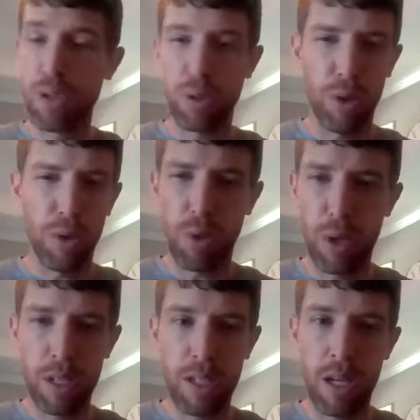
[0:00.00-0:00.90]
growth
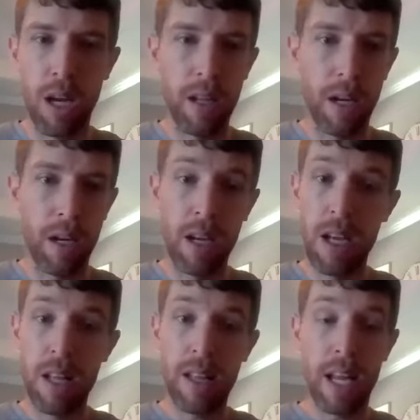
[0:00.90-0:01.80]
courses on there
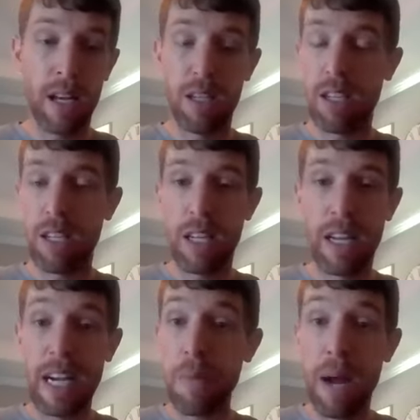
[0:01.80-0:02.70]
that
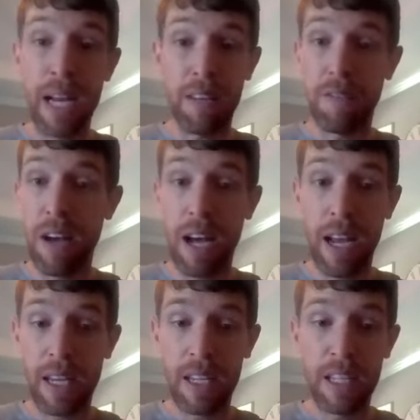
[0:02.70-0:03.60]
anybody can
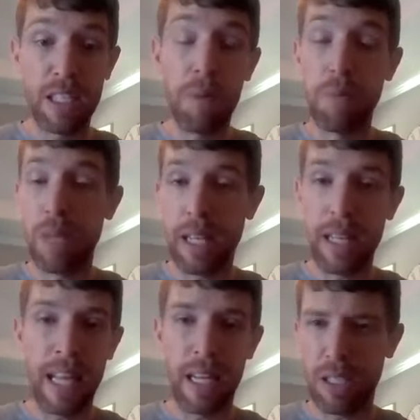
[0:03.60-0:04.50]
find something that
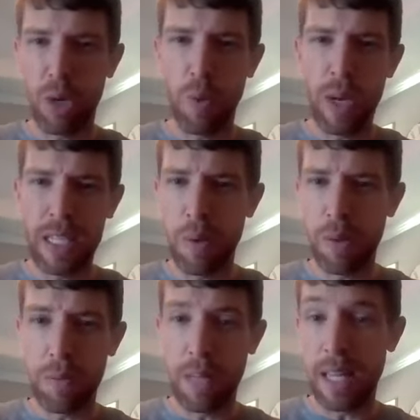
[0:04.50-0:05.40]
that's going to resonate with
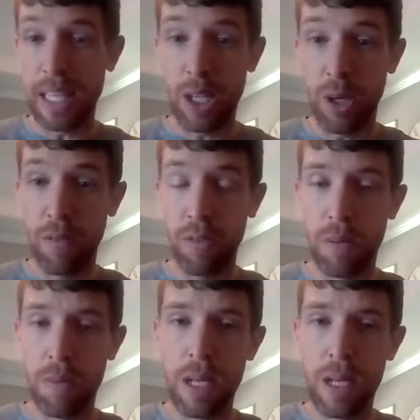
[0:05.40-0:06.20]
them that they can learn from.